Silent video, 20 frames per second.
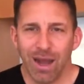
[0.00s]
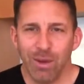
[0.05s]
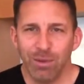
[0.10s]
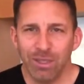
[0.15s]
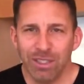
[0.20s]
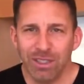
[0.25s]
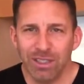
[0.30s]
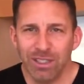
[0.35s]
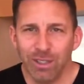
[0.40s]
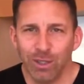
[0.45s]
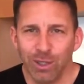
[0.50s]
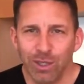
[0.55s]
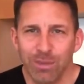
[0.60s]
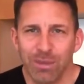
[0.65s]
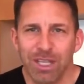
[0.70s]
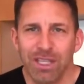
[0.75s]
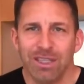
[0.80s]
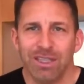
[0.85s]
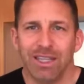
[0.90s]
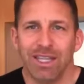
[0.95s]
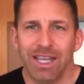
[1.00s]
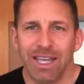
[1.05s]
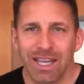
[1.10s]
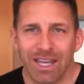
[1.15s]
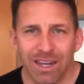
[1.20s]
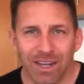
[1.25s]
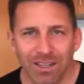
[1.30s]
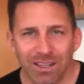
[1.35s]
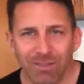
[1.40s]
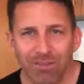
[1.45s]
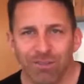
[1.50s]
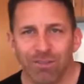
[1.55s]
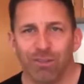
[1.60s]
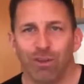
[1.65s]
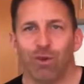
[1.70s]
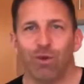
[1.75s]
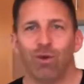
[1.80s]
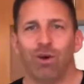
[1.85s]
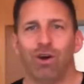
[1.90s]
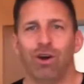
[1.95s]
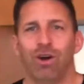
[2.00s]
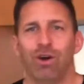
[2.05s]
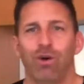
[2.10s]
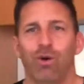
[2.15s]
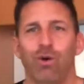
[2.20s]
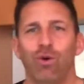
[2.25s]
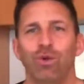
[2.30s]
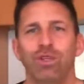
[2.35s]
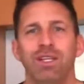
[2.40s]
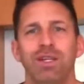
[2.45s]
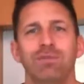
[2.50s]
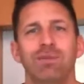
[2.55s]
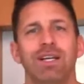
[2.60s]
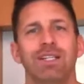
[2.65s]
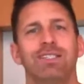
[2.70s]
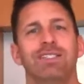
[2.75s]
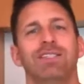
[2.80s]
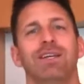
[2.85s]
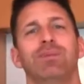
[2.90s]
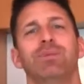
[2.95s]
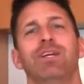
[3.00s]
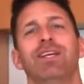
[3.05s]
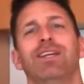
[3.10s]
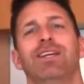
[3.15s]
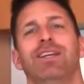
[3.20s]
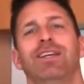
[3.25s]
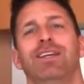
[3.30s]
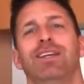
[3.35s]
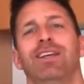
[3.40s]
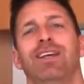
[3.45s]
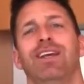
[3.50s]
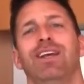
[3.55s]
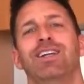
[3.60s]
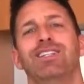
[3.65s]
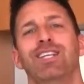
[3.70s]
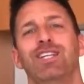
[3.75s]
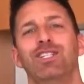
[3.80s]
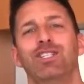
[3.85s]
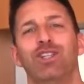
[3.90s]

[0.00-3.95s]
I would literally be laying on the floor holding my stomach because I